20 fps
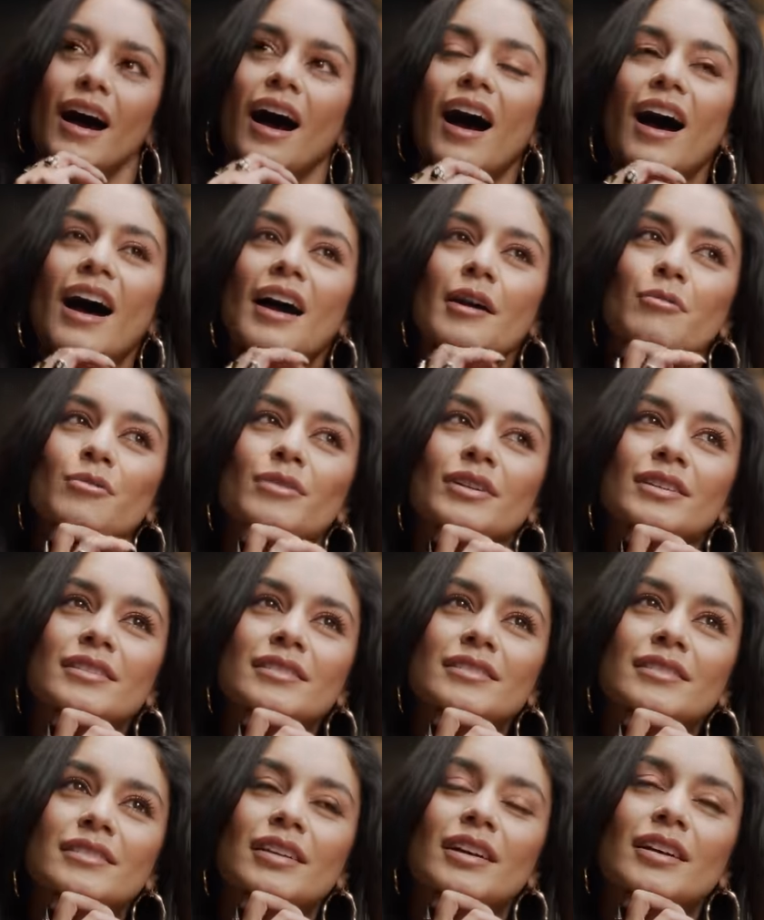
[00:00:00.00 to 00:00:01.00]
How
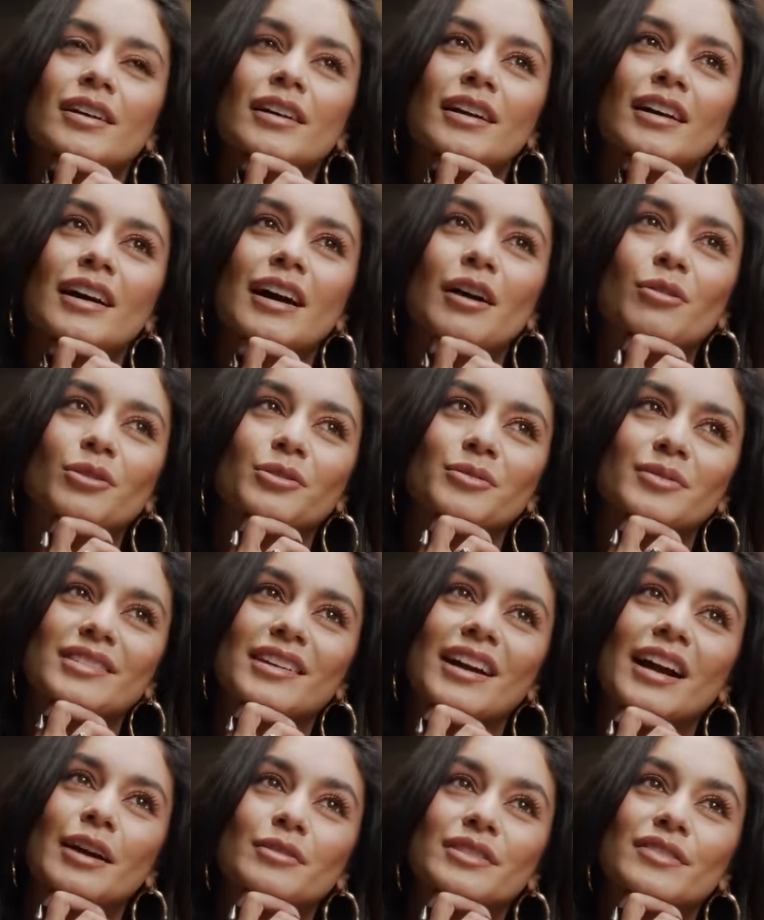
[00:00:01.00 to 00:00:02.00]
old was
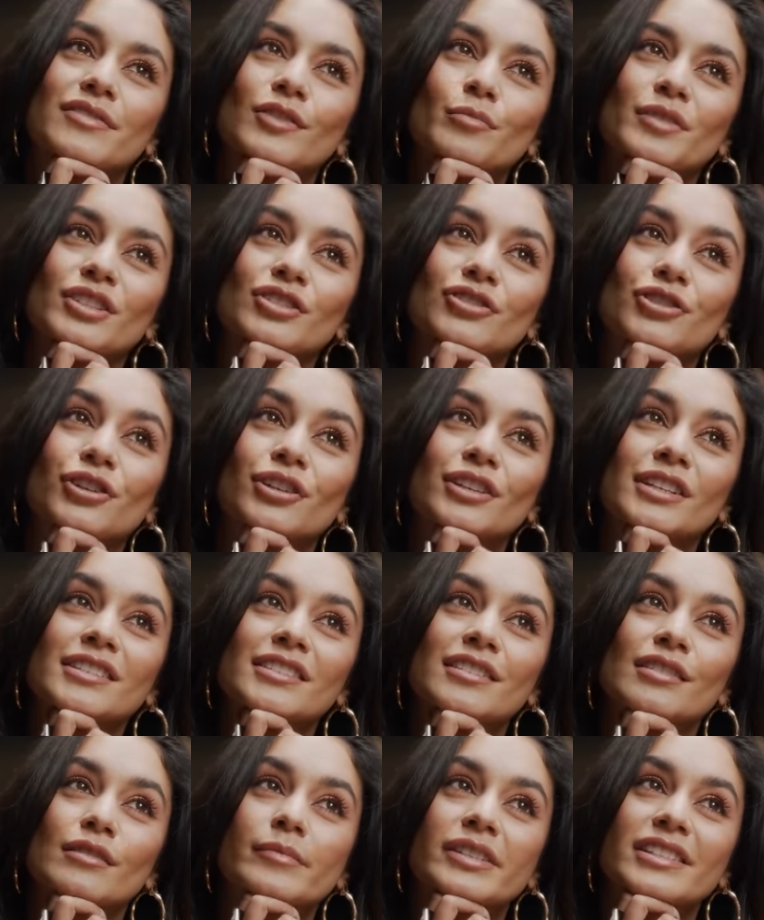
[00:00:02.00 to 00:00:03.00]
I? I was filming Journey
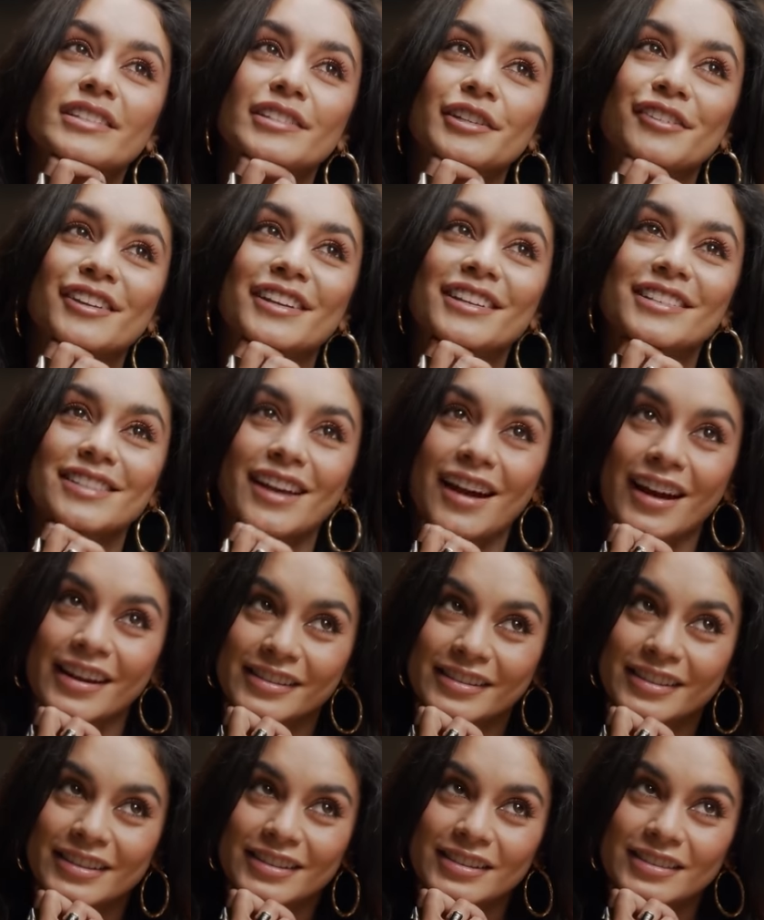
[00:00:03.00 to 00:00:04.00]
to the Mysterious
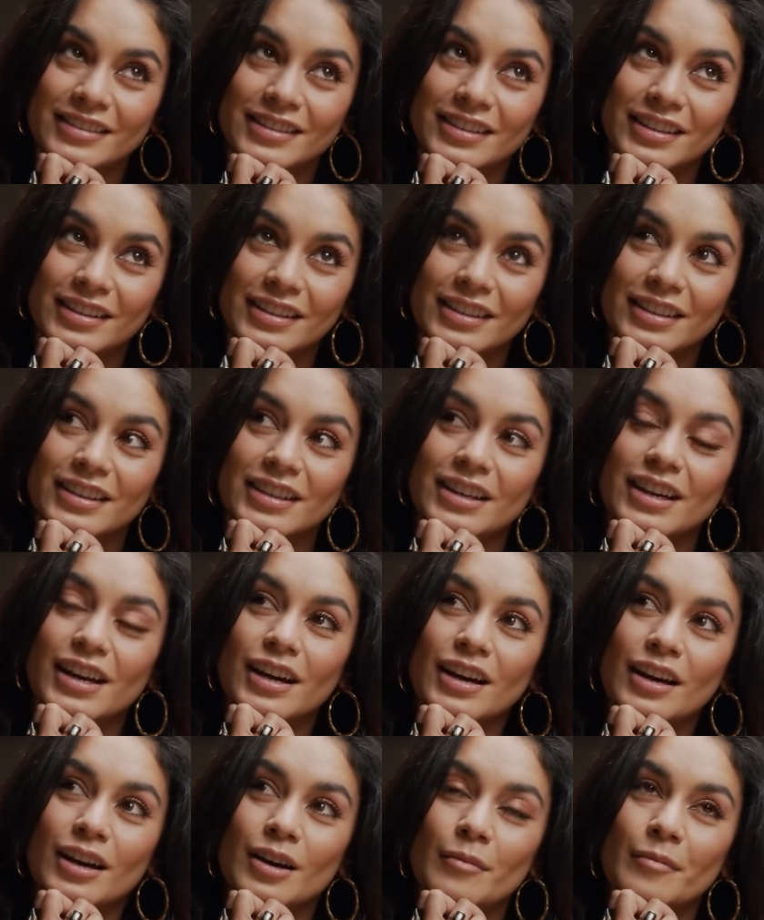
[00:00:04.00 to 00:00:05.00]
Island.
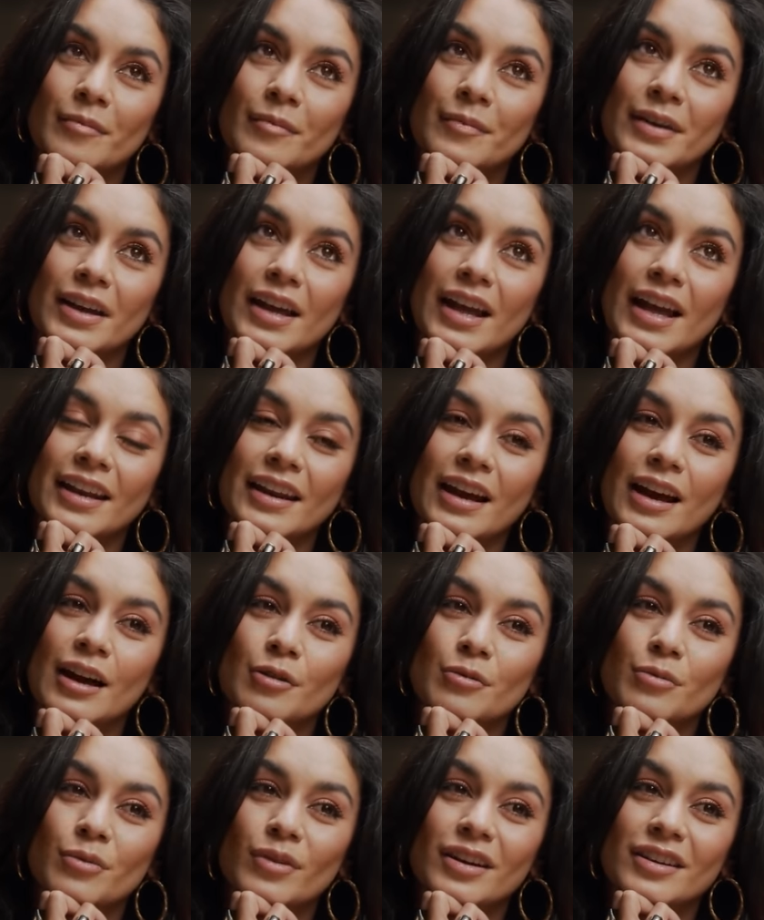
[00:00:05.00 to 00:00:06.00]
Mm-hmm. And
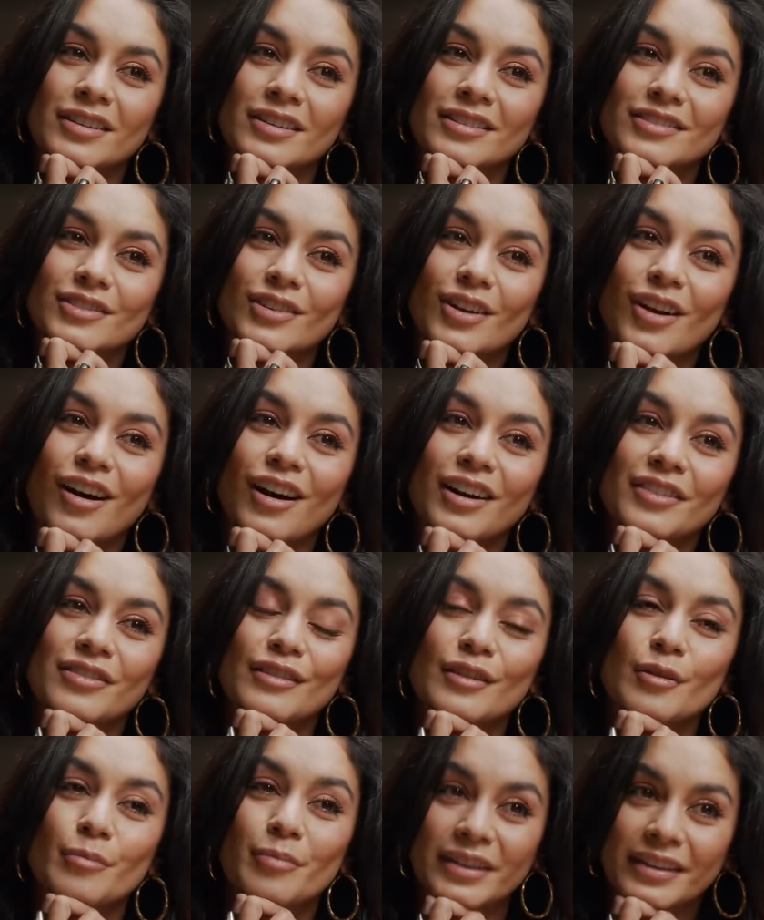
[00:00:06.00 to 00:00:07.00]
I was on
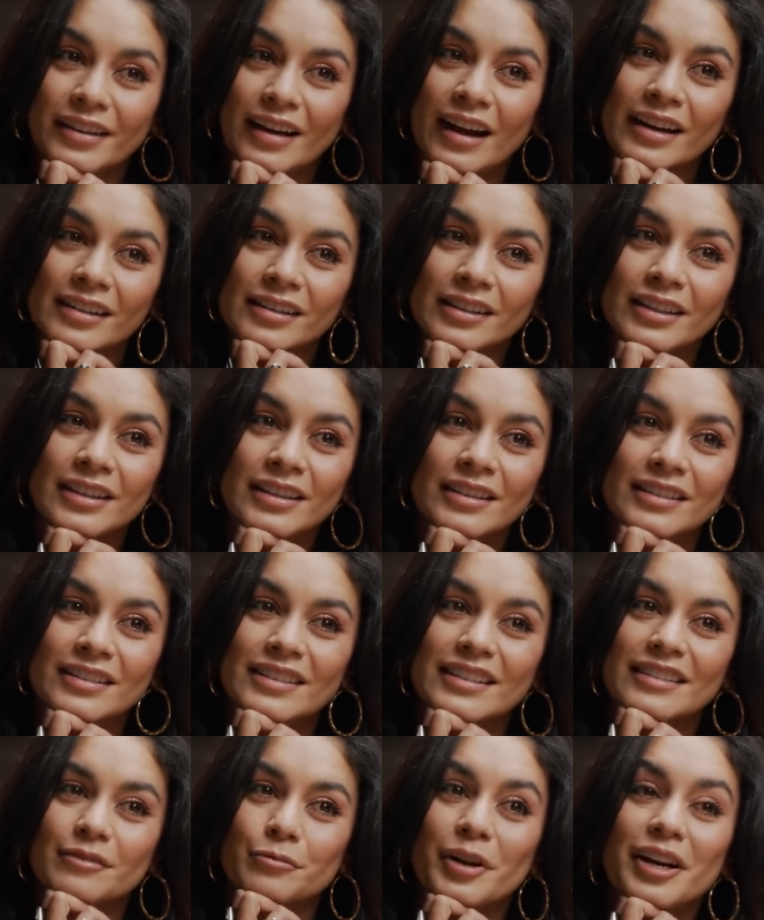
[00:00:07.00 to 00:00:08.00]
the Big
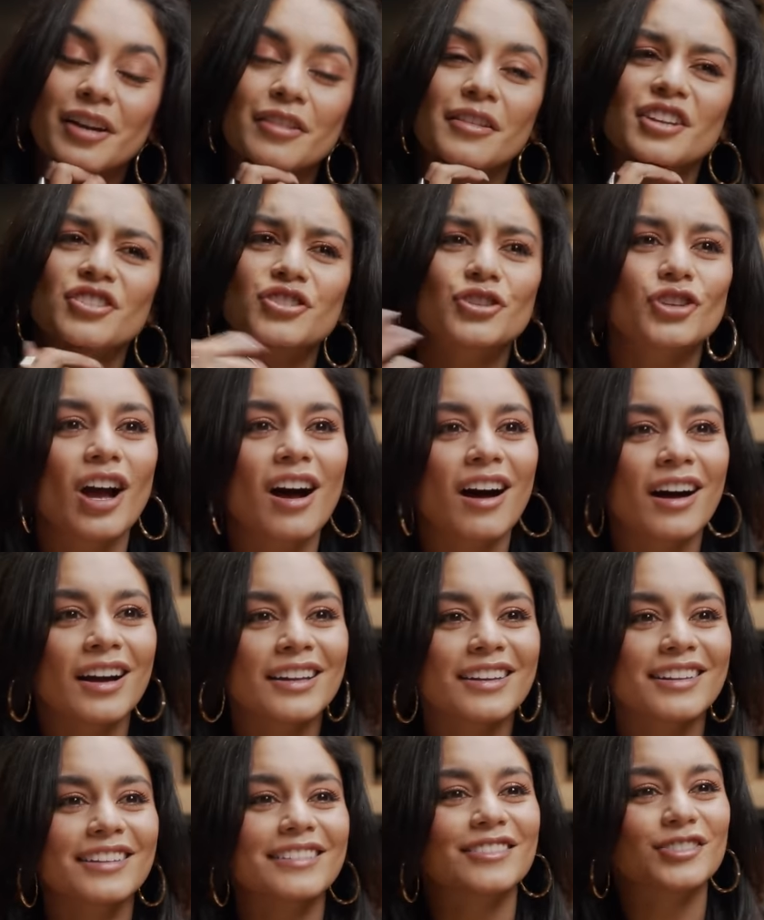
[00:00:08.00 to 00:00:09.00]
Island where they
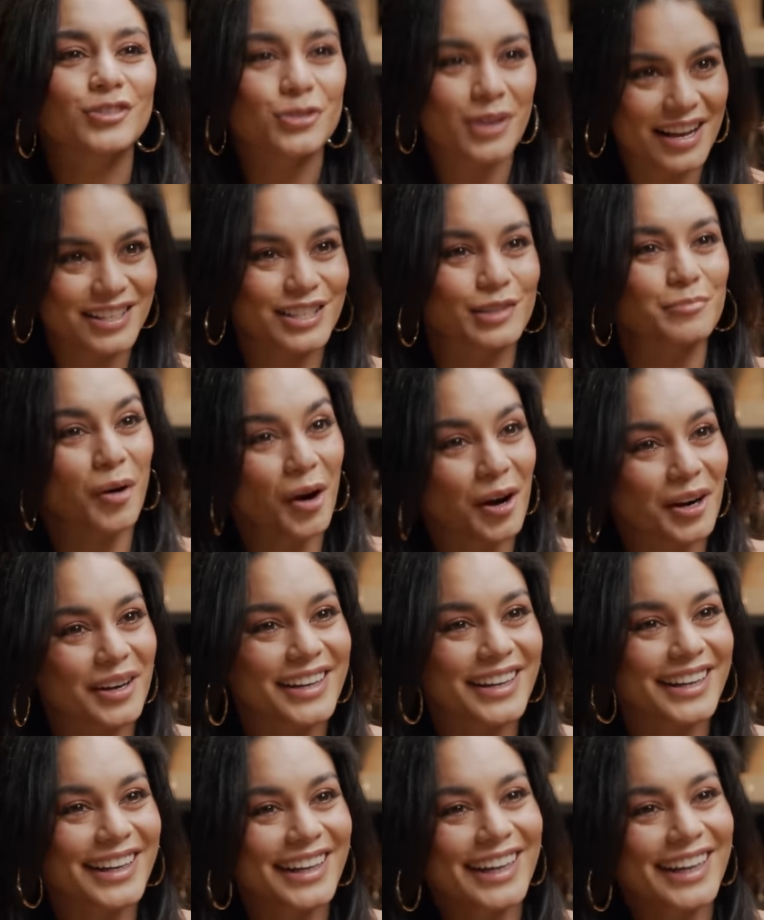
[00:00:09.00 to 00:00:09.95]
shot Jurassic Park.